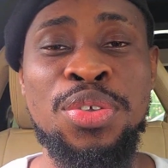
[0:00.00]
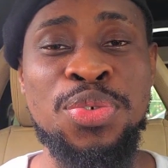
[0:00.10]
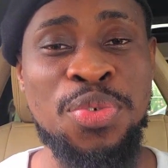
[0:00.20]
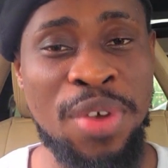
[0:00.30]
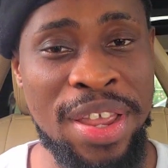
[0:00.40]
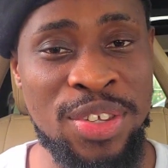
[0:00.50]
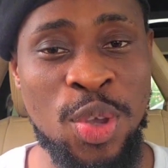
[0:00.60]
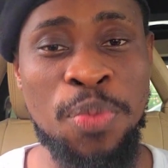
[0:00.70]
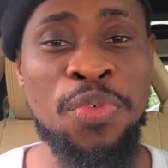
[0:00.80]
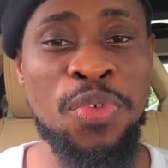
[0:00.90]
to rise
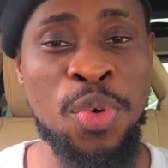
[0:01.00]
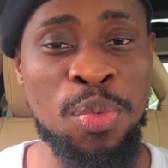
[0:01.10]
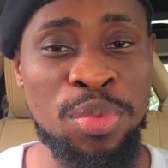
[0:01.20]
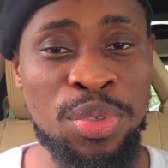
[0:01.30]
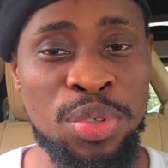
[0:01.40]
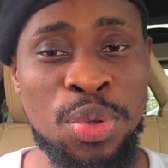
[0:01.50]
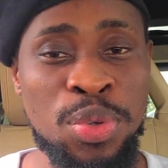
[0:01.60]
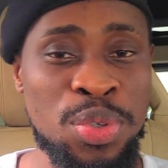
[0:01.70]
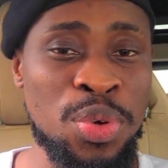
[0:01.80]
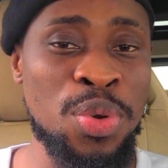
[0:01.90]
up from
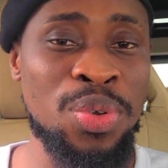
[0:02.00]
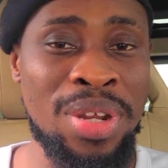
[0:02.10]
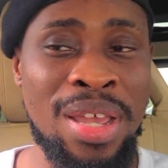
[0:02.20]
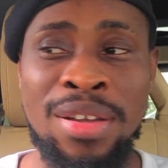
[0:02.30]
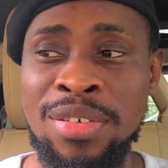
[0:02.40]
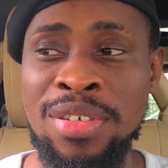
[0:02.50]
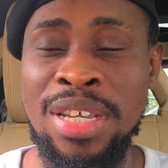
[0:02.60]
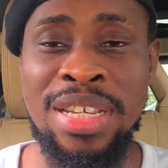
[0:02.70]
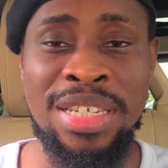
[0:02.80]
those colonial